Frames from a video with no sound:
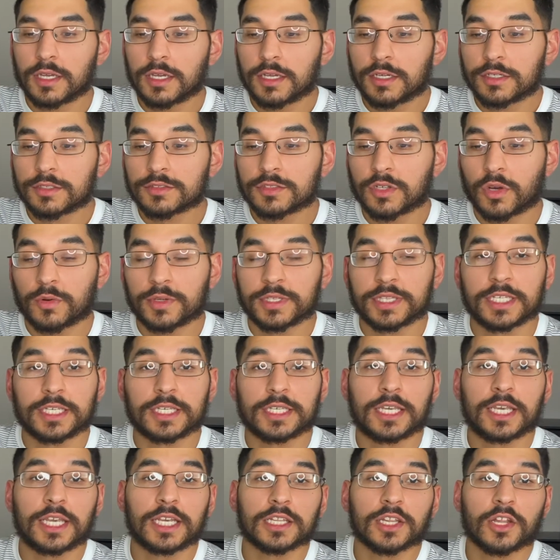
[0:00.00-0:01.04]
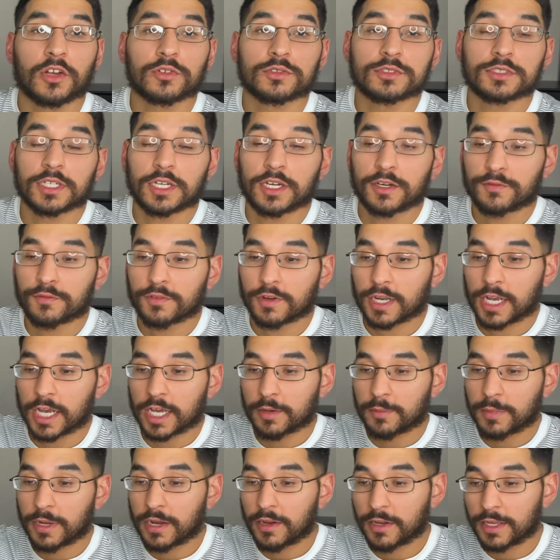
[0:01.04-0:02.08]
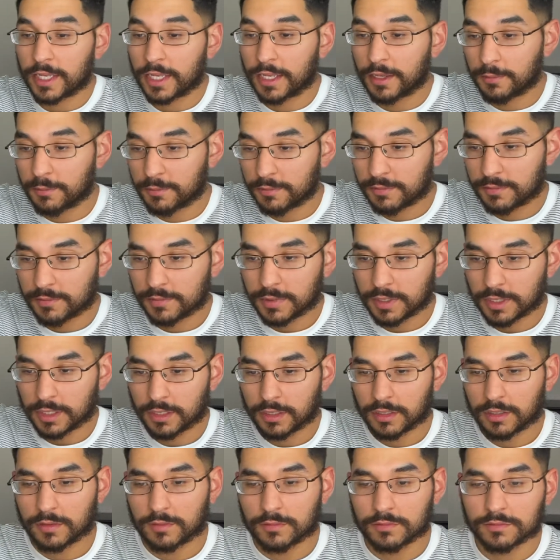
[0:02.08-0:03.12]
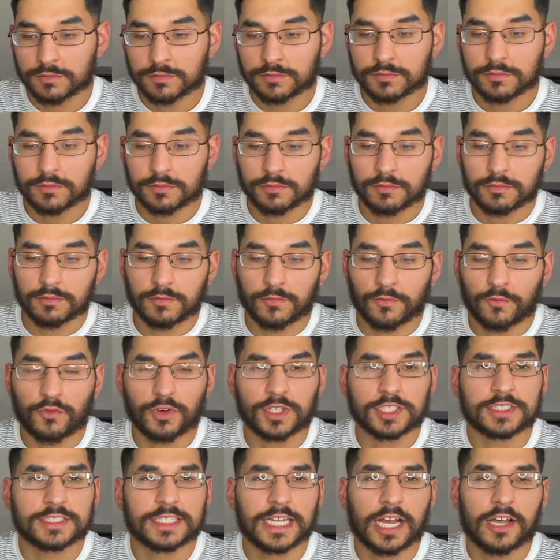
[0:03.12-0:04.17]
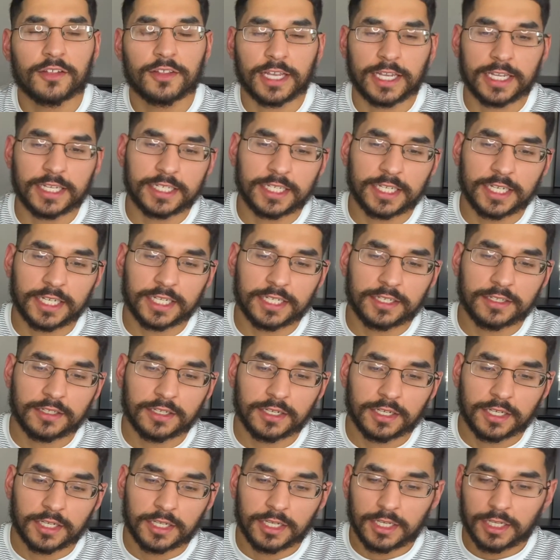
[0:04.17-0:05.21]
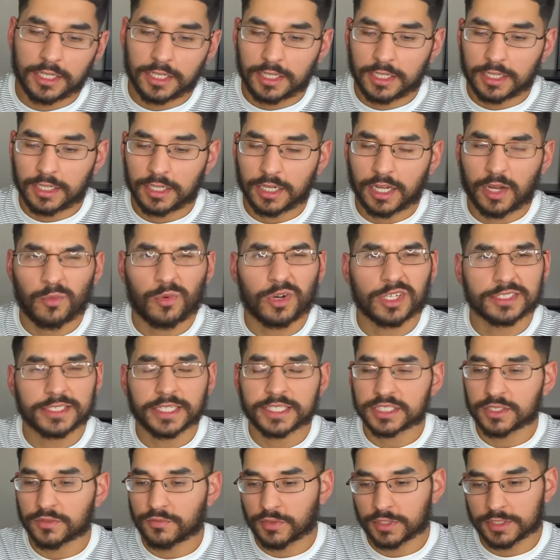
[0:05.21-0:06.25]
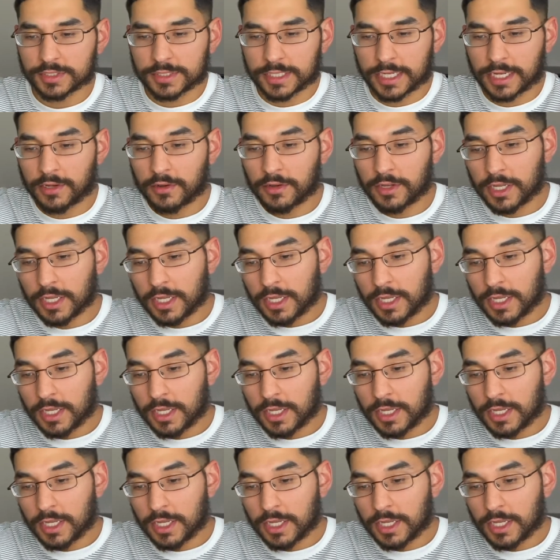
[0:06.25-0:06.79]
So in the King Los, forgot about M freestyle that he did. I want to say it's a freestyle.